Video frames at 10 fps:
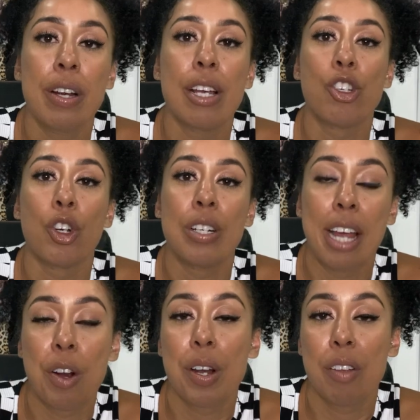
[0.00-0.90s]
is your
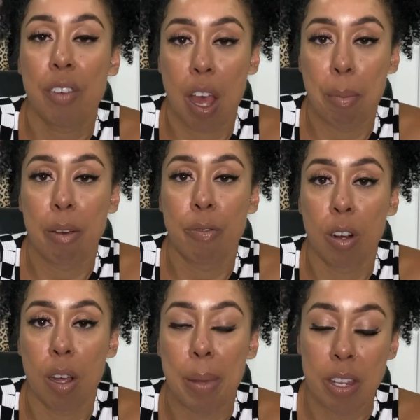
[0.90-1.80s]
narrative coming
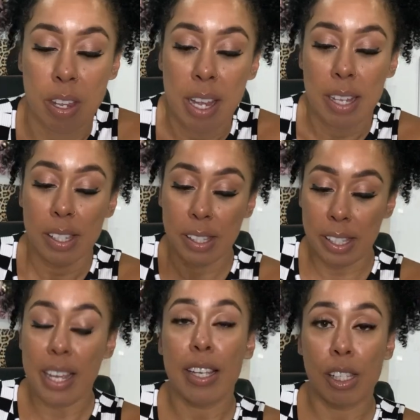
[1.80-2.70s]
from? And
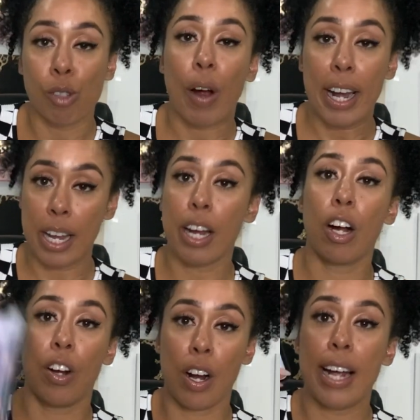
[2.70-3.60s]
sis right here
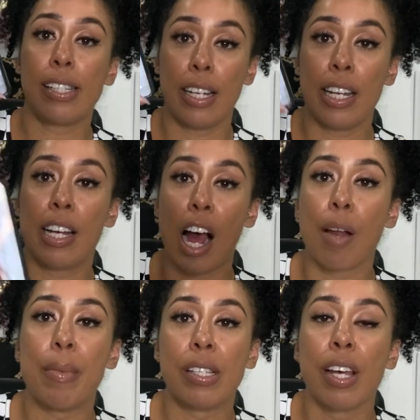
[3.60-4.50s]
on our STD
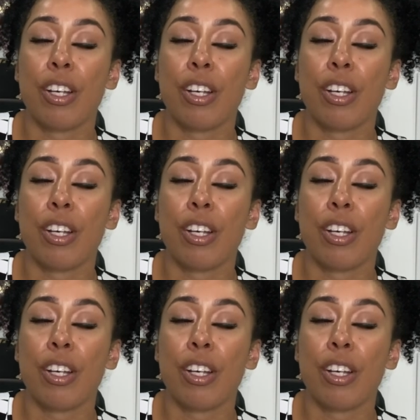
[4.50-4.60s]
Anonymous,